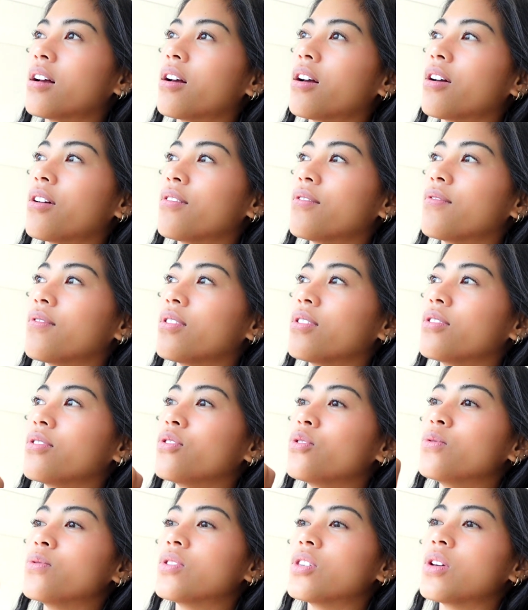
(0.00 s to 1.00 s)
of
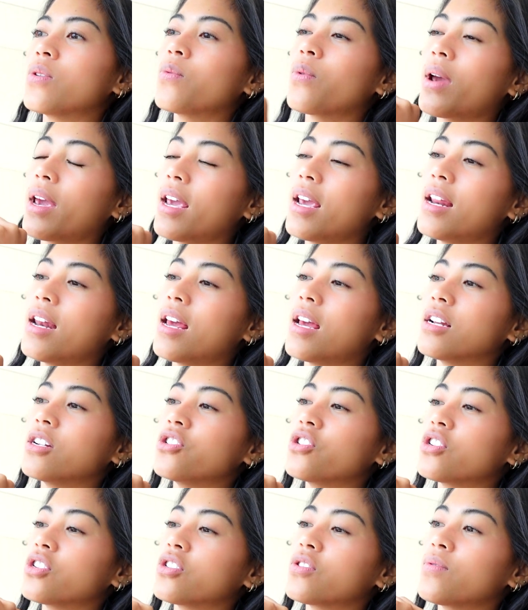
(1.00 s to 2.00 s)
losing weight and
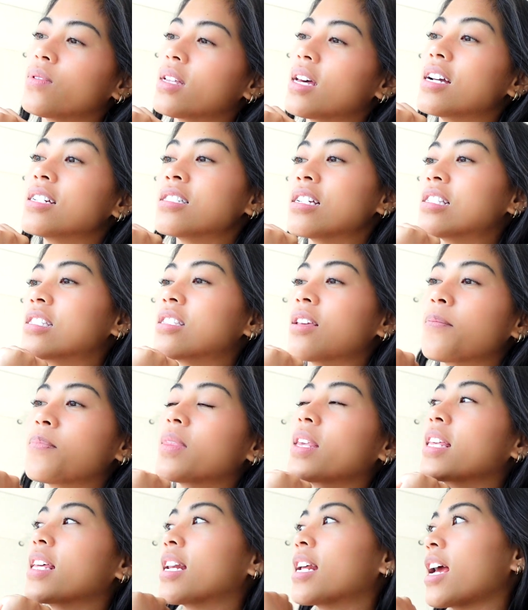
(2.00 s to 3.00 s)
just realized it's
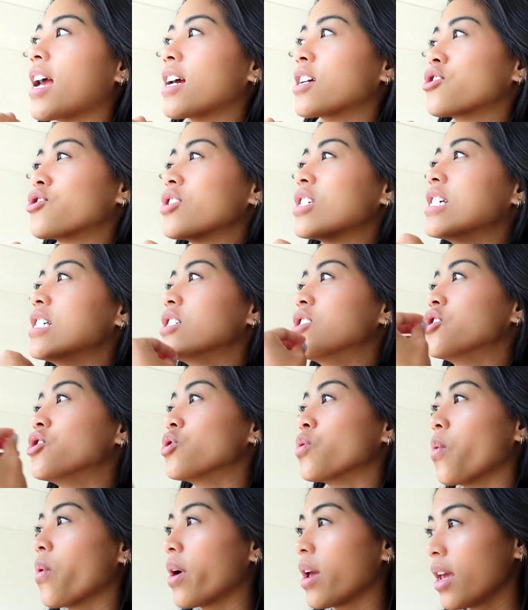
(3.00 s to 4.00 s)
something that I actually
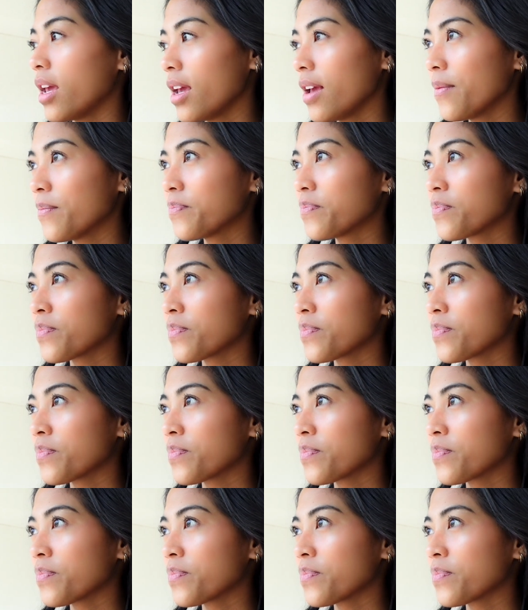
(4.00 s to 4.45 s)
enjoy.